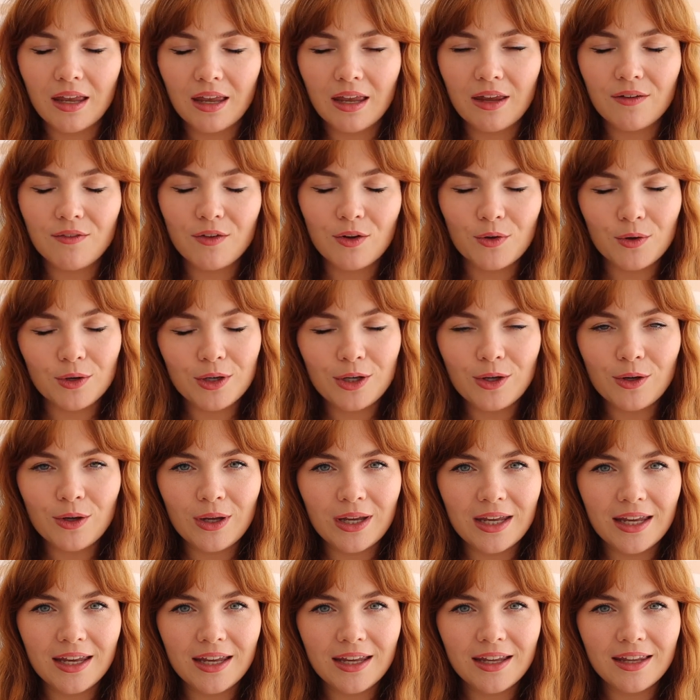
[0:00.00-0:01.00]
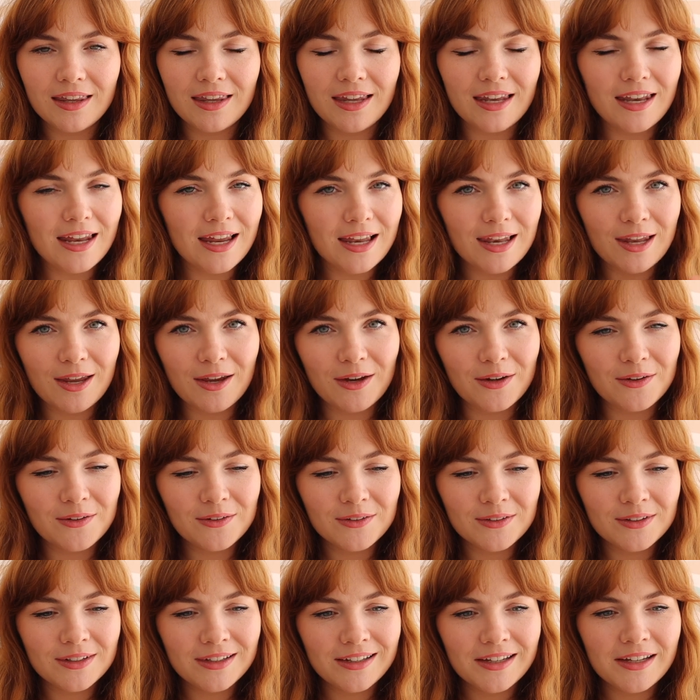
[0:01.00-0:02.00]
If you are new here, then hello.
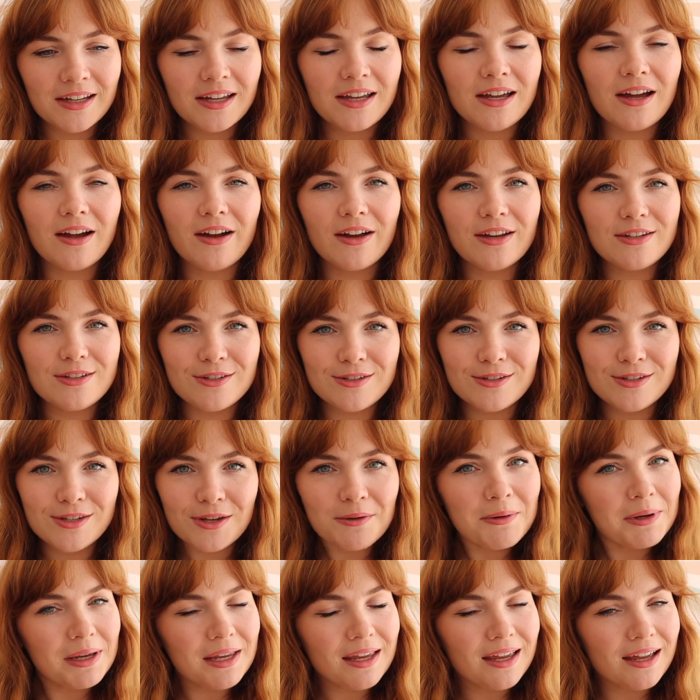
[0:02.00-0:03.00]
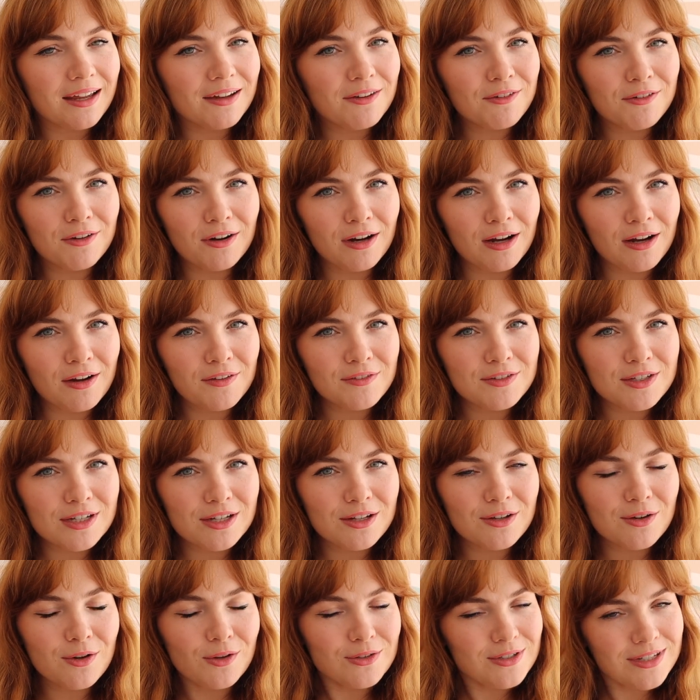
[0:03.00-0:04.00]
I do sewing and craft
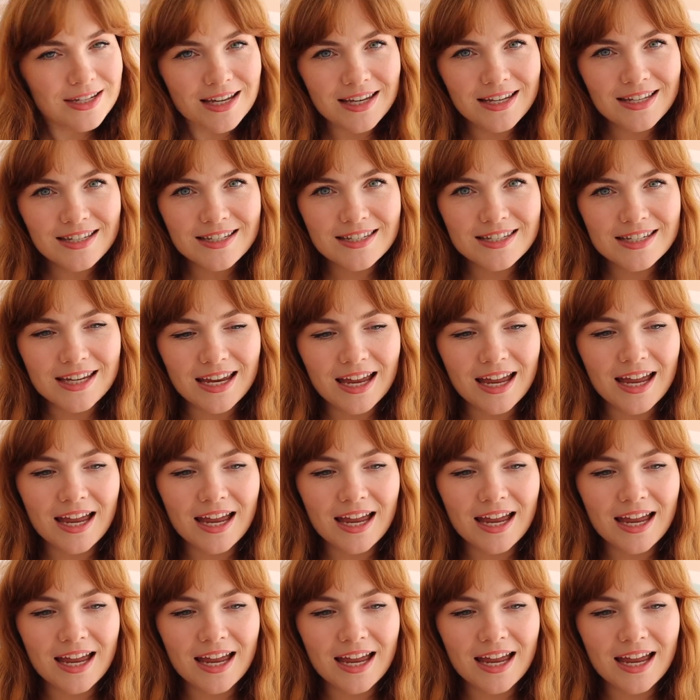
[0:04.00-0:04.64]
content